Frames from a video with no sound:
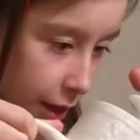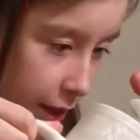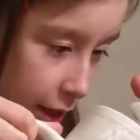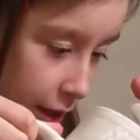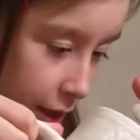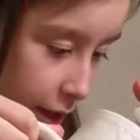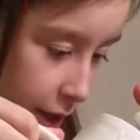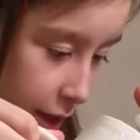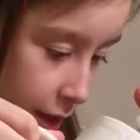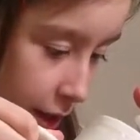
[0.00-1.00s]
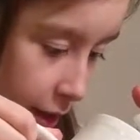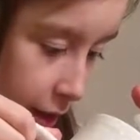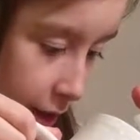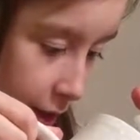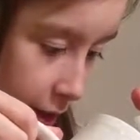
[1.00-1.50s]

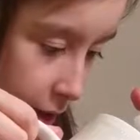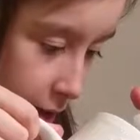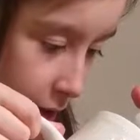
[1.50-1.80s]
(no one is talking)